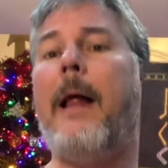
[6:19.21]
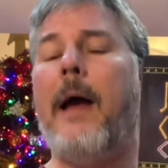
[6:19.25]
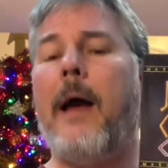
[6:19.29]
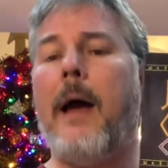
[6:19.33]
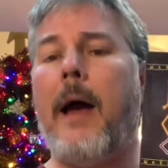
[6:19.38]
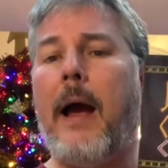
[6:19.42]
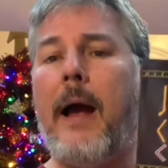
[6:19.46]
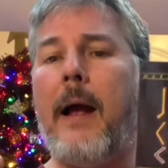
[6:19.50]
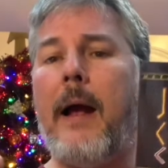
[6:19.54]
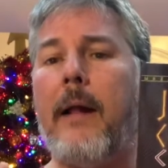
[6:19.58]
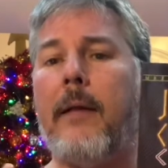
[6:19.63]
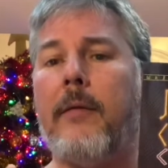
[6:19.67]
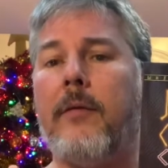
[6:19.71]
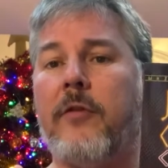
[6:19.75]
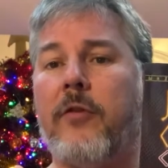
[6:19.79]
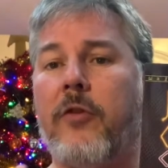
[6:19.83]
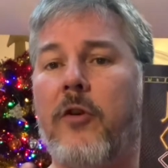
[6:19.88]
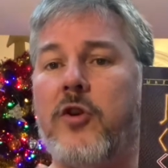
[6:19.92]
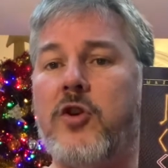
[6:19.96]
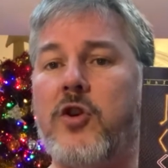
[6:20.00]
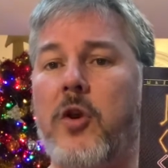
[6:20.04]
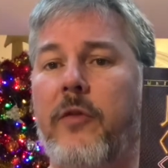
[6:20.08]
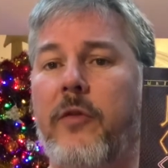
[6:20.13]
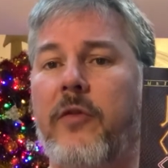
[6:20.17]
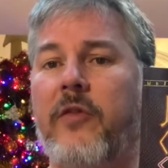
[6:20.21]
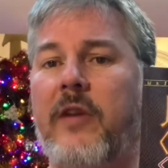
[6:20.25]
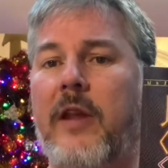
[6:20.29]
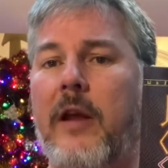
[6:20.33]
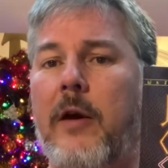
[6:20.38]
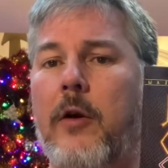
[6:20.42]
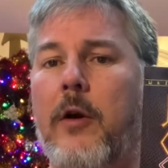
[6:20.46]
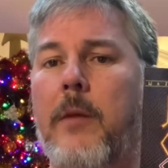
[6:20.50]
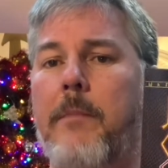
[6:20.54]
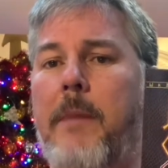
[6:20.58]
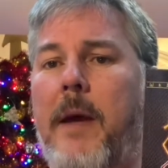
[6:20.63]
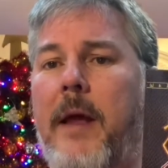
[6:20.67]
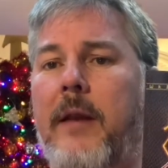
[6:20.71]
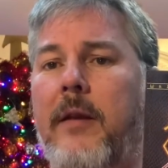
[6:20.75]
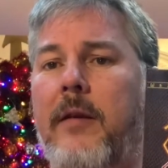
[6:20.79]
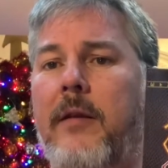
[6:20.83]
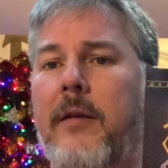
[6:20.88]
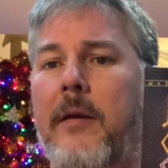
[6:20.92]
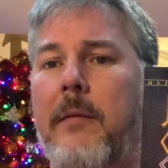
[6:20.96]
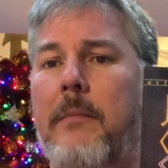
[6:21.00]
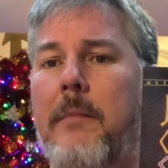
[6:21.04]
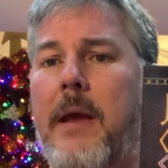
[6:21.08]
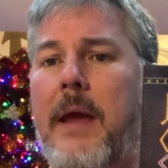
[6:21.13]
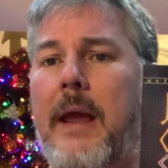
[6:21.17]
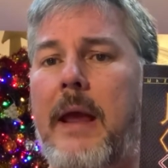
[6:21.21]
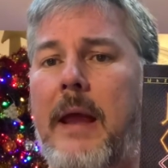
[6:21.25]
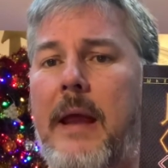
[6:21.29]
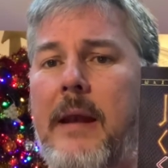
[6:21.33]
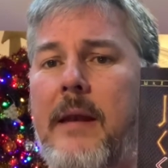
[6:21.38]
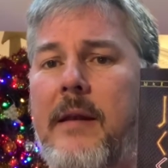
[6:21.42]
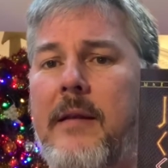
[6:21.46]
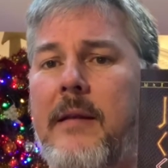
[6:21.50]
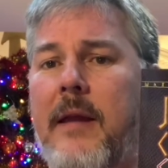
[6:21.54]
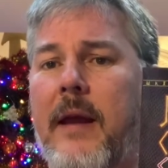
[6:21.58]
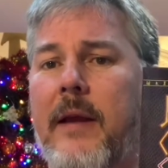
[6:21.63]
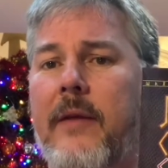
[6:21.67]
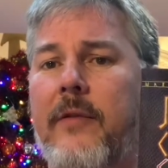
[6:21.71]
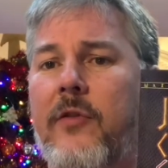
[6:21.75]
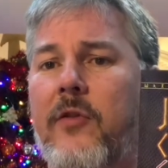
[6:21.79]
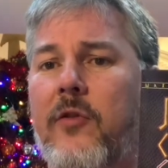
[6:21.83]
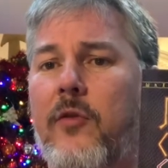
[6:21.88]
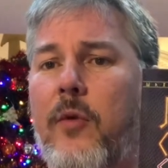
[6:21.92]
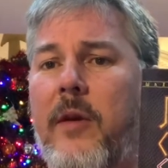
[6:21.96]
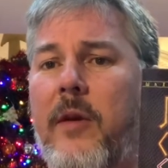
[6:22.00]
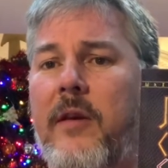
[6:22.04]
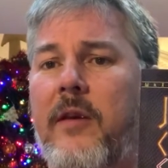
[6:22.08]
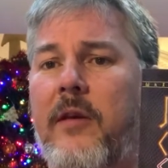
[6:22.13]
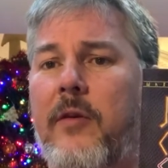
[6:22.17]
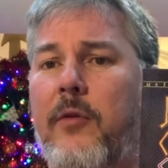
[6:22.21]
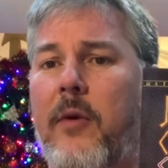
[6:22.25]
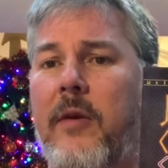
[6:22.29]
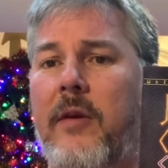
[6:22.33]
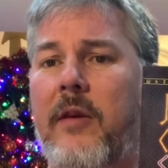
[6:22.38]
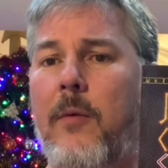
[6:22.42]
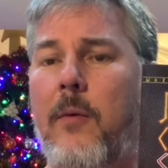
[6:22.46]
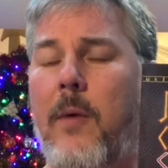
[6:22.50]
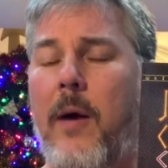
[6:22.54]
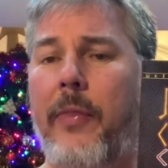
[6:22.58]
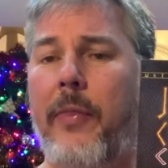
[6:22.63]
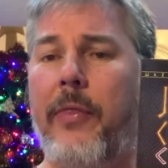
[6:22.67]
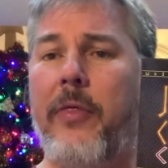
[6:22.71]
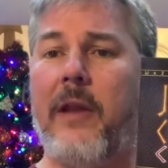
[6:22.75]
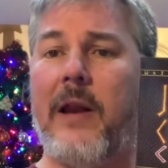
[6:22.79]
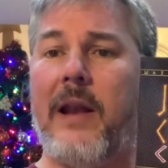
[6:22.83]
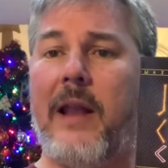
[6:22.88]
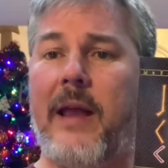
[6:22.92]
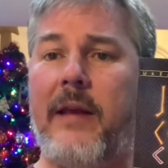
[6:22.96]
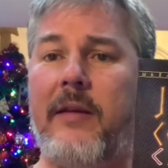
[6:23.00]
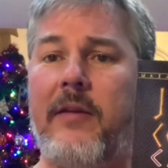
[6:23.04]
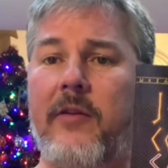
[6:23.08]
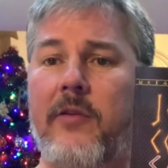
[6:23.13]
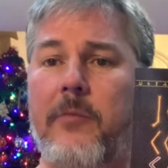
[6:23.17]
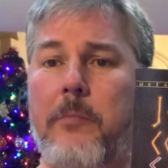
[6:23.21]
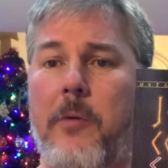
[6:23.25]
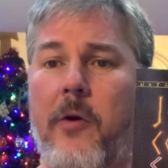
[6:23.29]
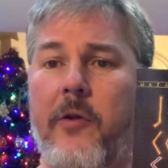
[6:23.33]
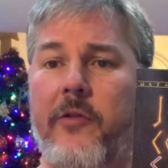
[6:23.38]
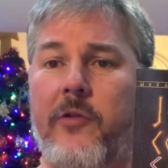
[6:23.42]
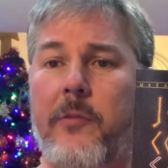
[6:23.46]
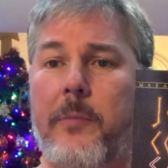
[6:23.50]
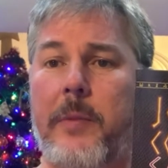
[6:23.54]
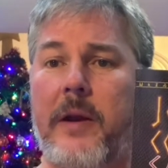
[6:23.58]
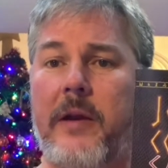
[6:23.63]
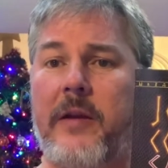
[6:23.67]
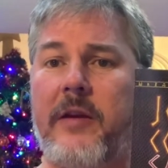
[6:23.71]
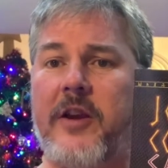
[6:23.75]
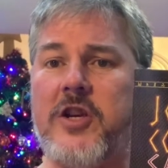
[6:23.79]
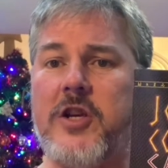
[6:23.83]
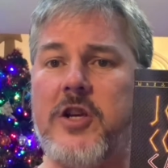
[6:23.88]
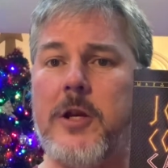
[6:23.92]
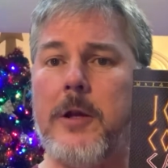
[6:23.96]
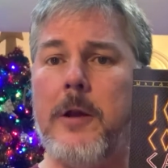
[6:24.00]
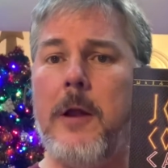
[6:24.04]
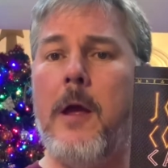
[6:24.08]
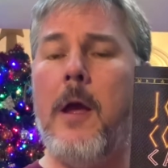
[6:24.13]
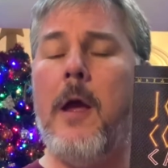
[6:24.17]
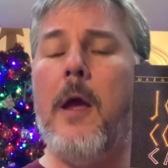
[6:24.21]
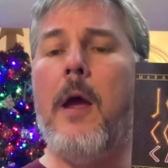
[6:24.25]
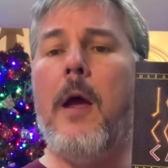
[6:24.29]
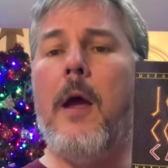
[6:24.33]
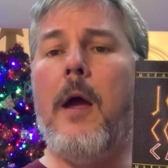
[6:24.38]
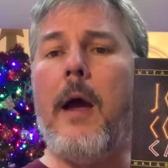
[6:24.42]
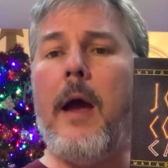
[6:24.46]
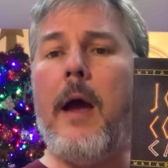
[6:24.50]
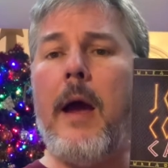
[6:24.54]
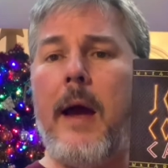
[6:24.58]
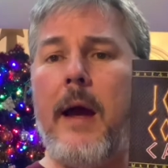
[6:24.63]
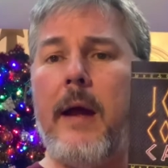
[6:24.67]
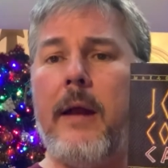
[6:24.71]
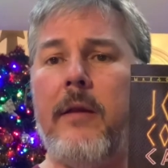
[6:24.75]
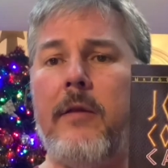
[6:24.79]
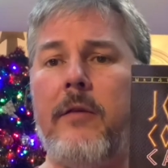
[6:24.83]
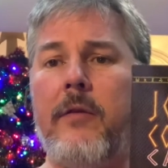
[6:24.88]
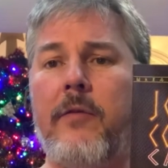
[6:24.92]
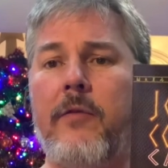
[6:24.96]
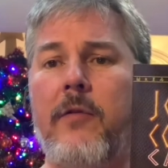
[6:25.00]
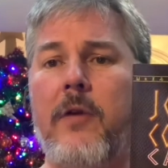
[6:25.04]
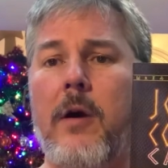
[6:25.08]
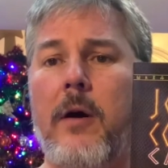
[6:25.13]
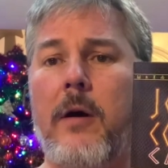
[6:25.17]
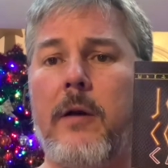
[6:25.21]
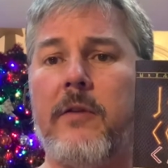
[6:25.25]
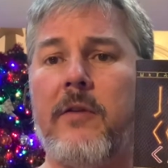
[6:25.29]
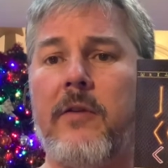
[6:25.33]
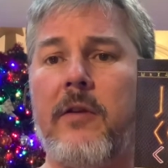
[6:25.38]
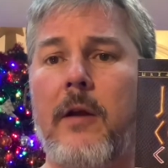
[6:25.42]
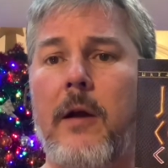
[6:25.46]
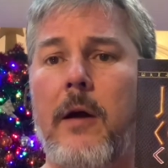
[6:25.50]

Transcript: and the Jonstown Compendium Index 2021, the latest possible edition, and you've got